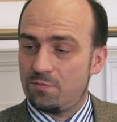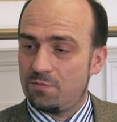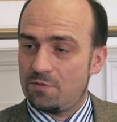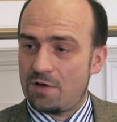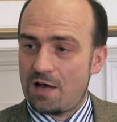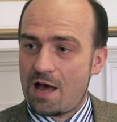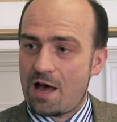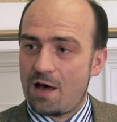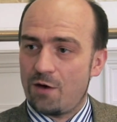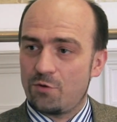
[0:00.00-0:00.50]

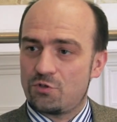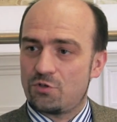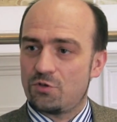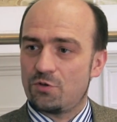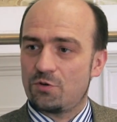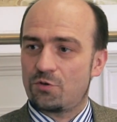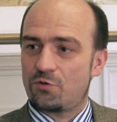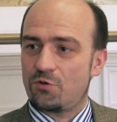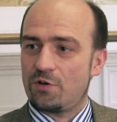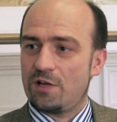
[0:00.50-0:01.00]
how to
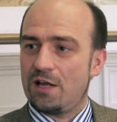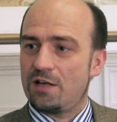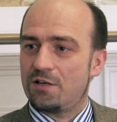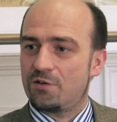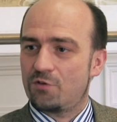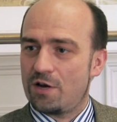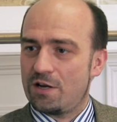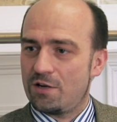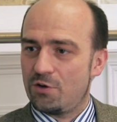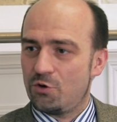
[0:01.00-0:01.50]
create
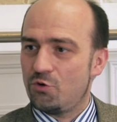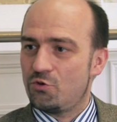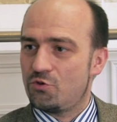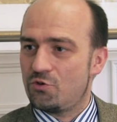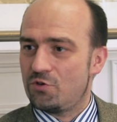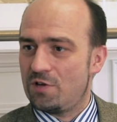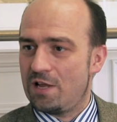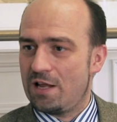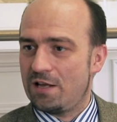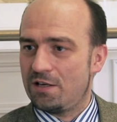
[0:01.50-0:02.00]
credit, who to
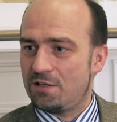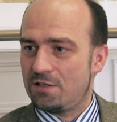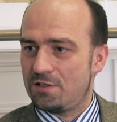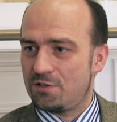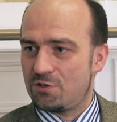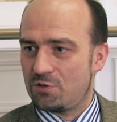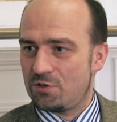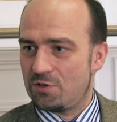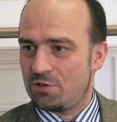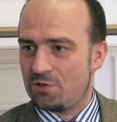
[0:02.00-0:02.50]

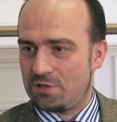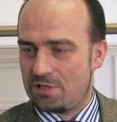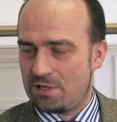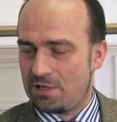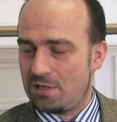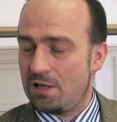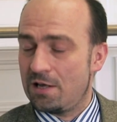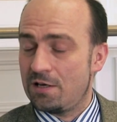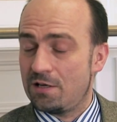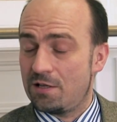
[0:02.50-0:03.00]

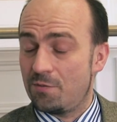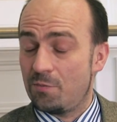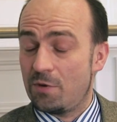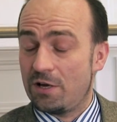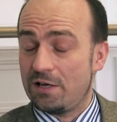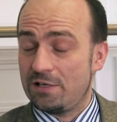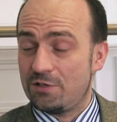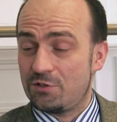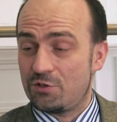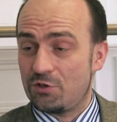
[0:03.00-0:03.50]
lend the
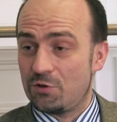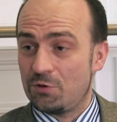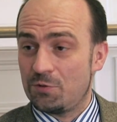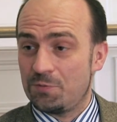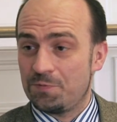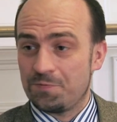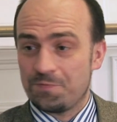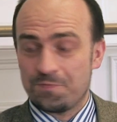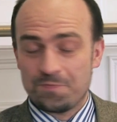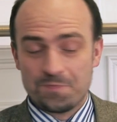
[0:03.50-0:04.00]
money
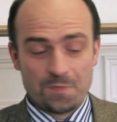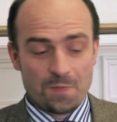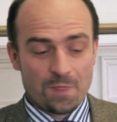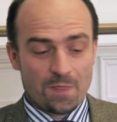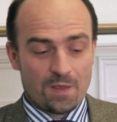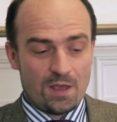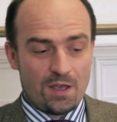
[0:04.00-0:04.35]
to. Right.